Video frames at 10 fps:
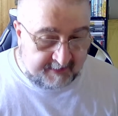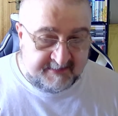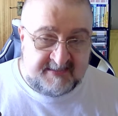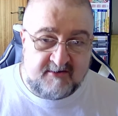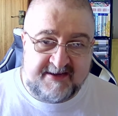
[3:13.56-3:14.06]

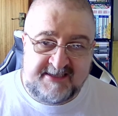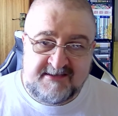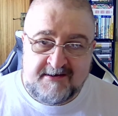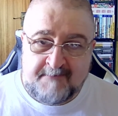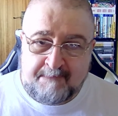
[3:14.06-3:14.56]
So he's
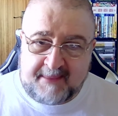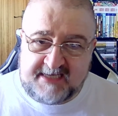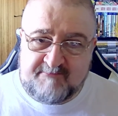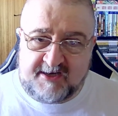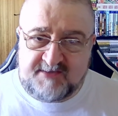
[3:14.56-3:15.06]

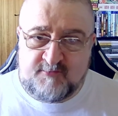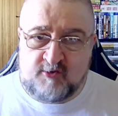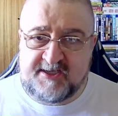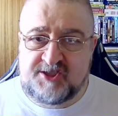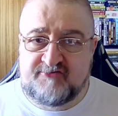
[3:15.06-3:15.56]
much more
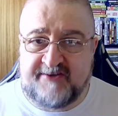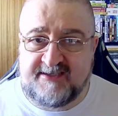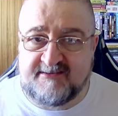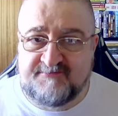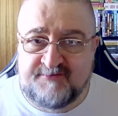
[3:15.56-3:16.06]
on the
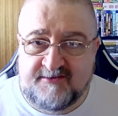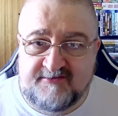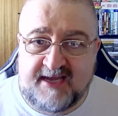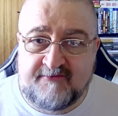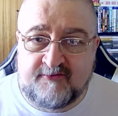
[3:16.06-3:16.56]
Schrader
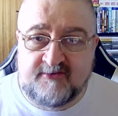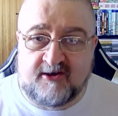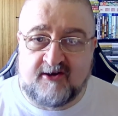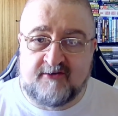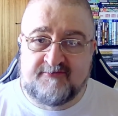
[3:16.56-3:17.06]

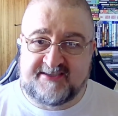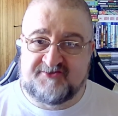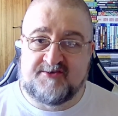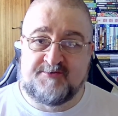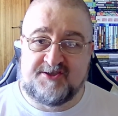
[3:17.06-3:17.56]
level of
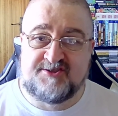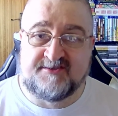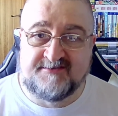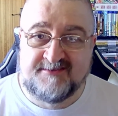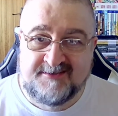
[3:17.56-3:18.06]

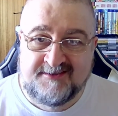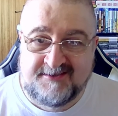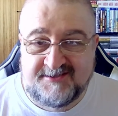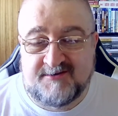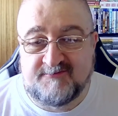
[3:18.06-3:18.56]
distribution,
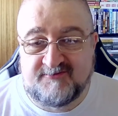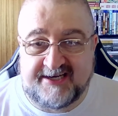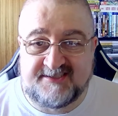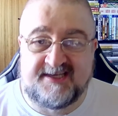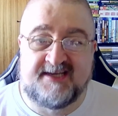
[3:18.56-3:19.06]
is what I'm
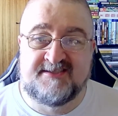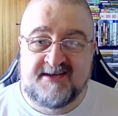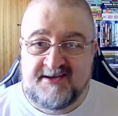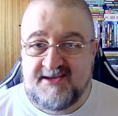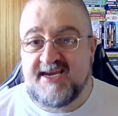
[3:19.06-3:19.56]
trying to say. Is
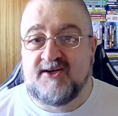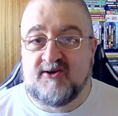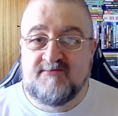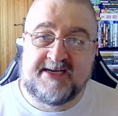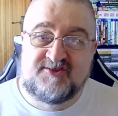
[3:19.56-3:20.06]
you get an
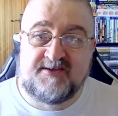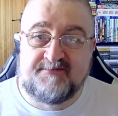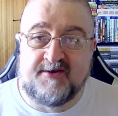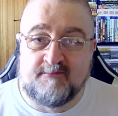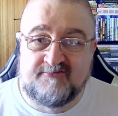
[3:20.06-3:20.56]
odd mainstream
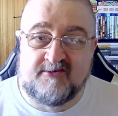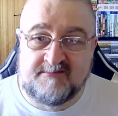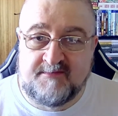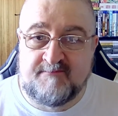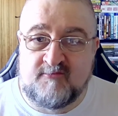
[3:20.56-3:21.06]
film from
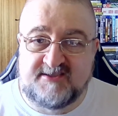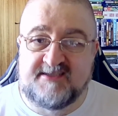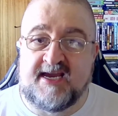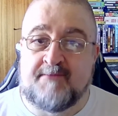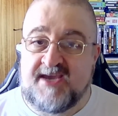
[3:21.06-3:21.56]
him, but most of
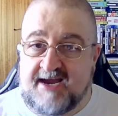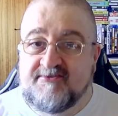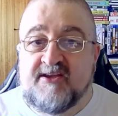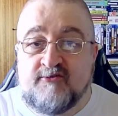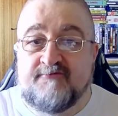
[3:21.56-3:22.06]
the time you have
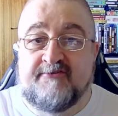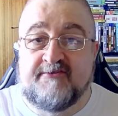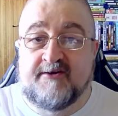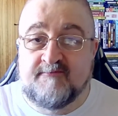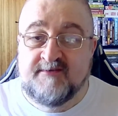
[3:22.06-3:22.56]
to look for the
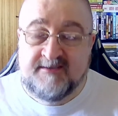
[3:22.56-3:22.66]
film.